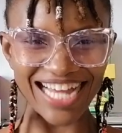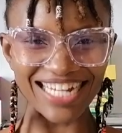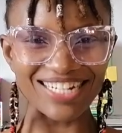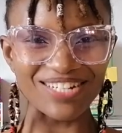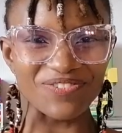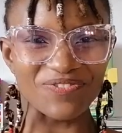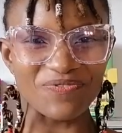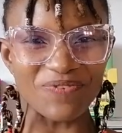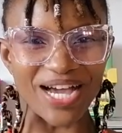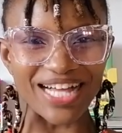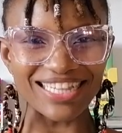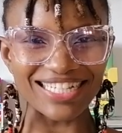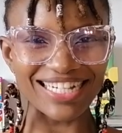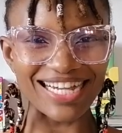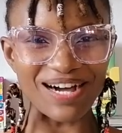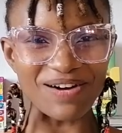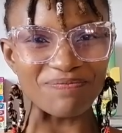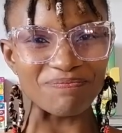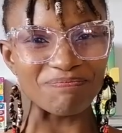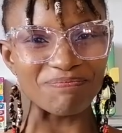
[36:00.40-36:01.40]
and
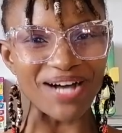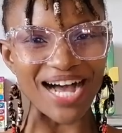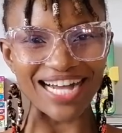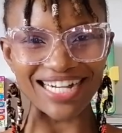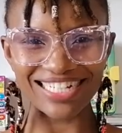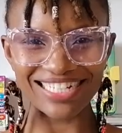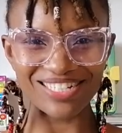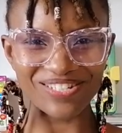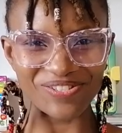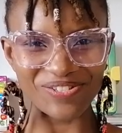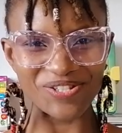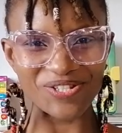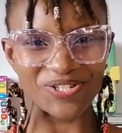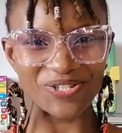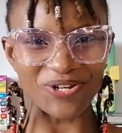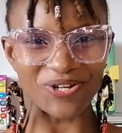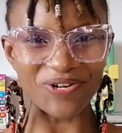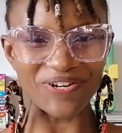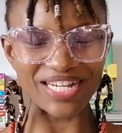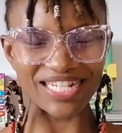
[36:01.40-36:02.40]
welcome back to
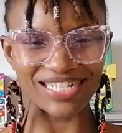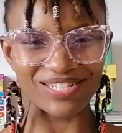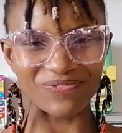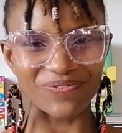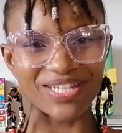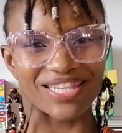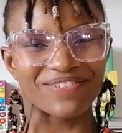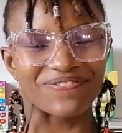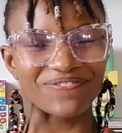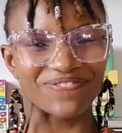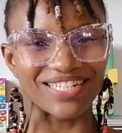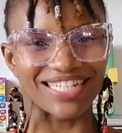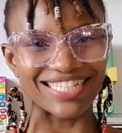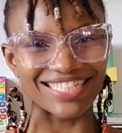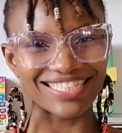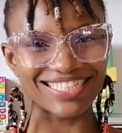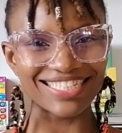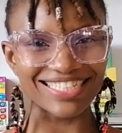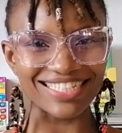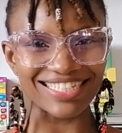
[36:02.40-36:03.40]
Stories with
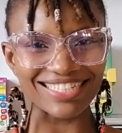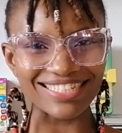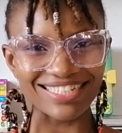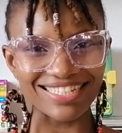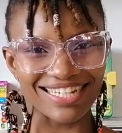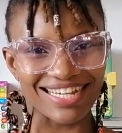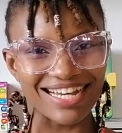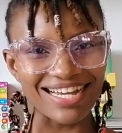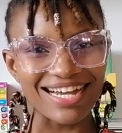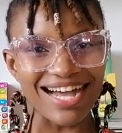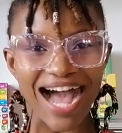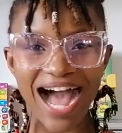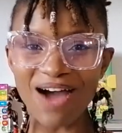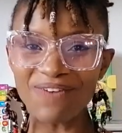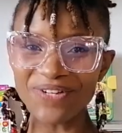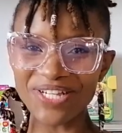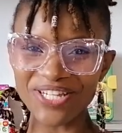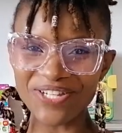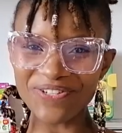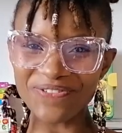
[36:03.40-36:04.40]
Flic.
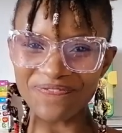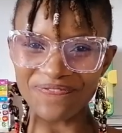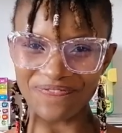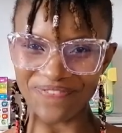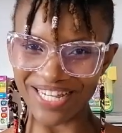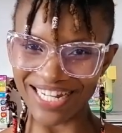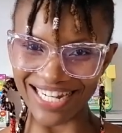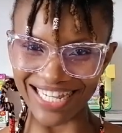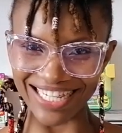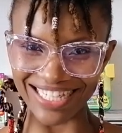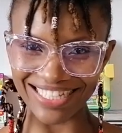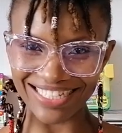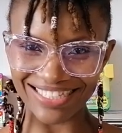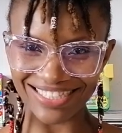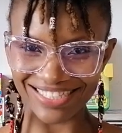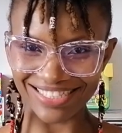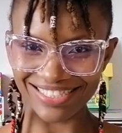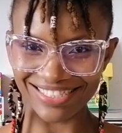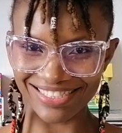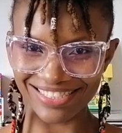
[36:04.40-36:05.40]
How are you
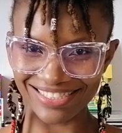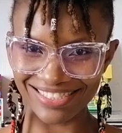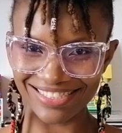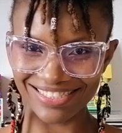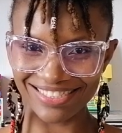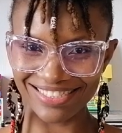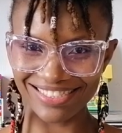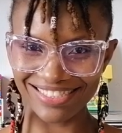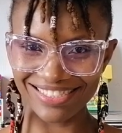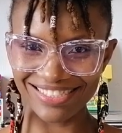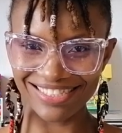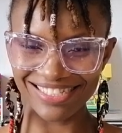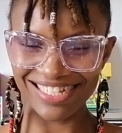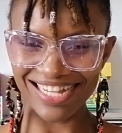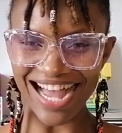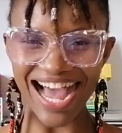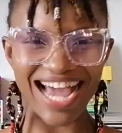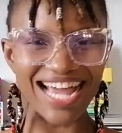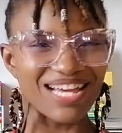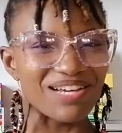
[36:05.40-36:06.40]
feeling?
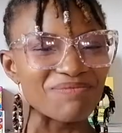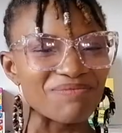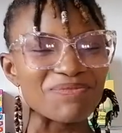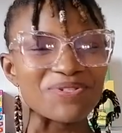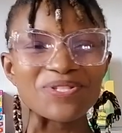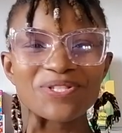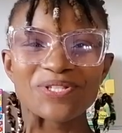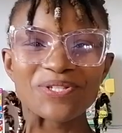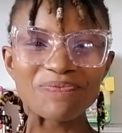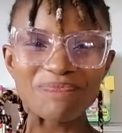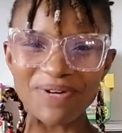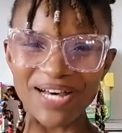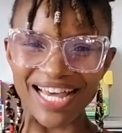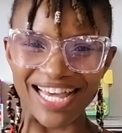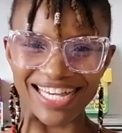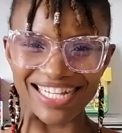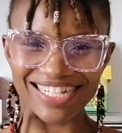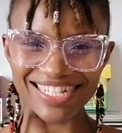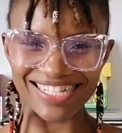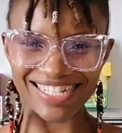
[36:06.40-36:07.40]
I am super
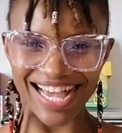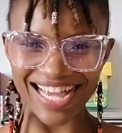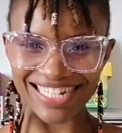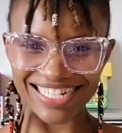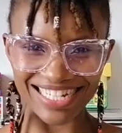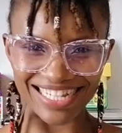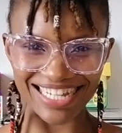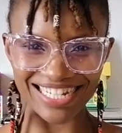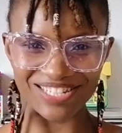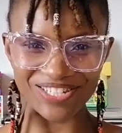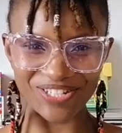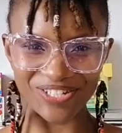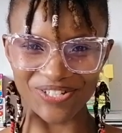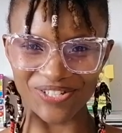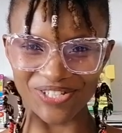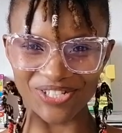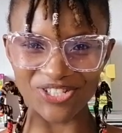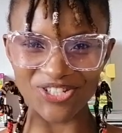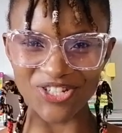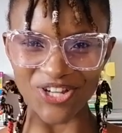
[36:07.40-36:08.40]
excited that you
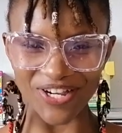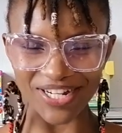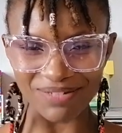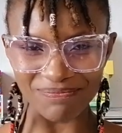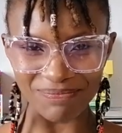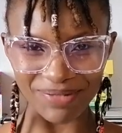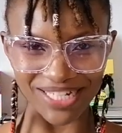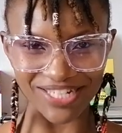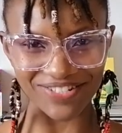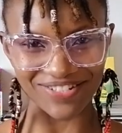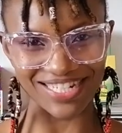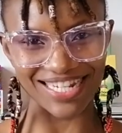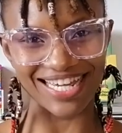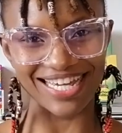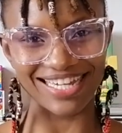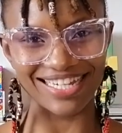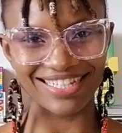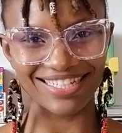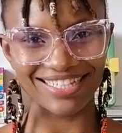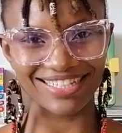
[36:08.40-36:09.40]
could join me
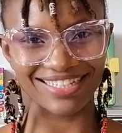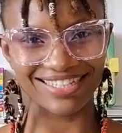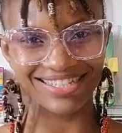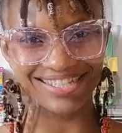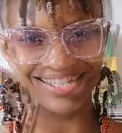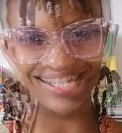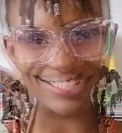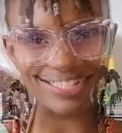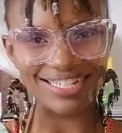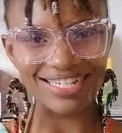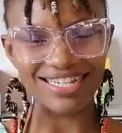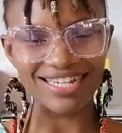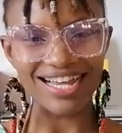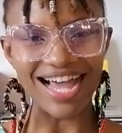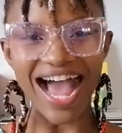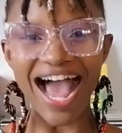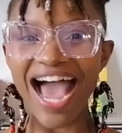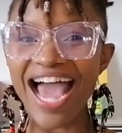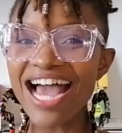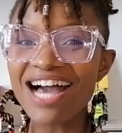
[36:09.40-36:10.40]
today.
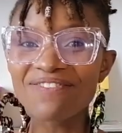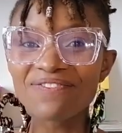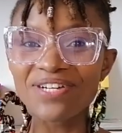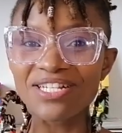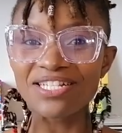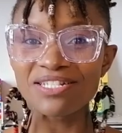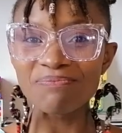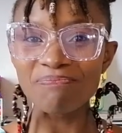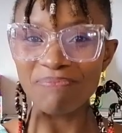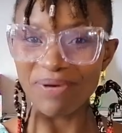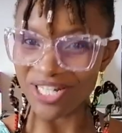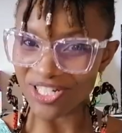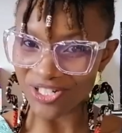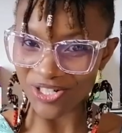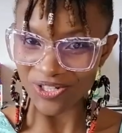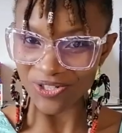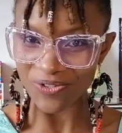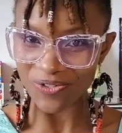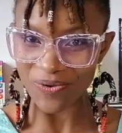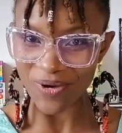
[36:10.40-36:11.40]
I have a
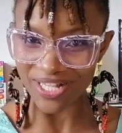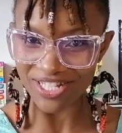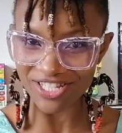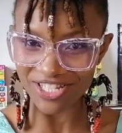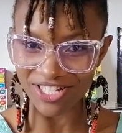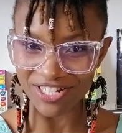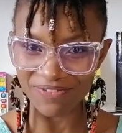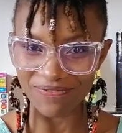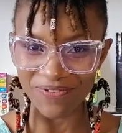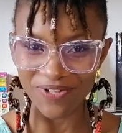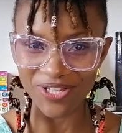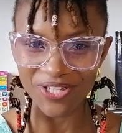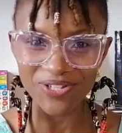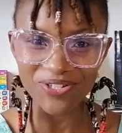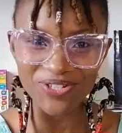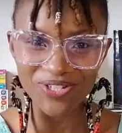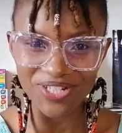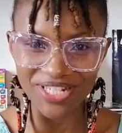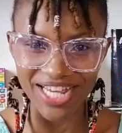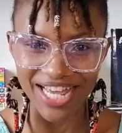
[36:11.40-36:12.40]
special question for
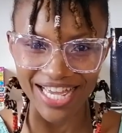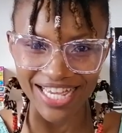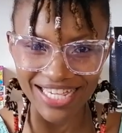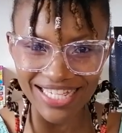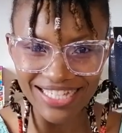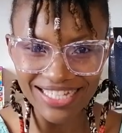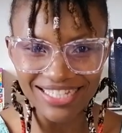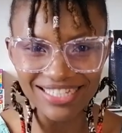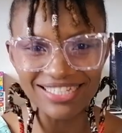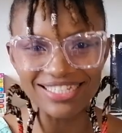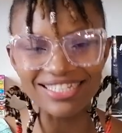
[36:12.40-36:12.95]
you today.